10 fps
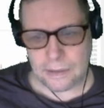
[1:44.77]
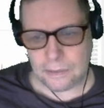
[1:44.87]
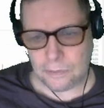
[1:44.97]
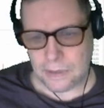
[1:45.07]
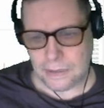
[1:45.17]

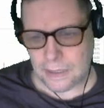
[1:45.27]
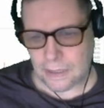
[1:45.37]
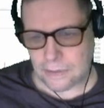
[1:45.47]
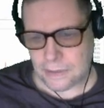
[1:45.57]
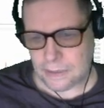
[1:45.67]
It was
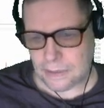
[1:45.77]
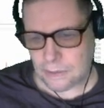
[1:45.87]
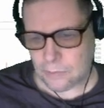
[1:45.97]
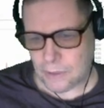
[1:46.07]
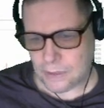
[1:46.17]
down to
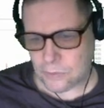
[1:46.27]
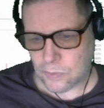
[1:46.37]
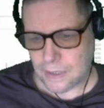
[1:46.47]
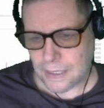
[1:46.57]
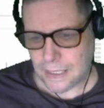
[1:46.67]

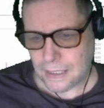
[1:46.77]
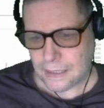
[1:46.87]
61.20,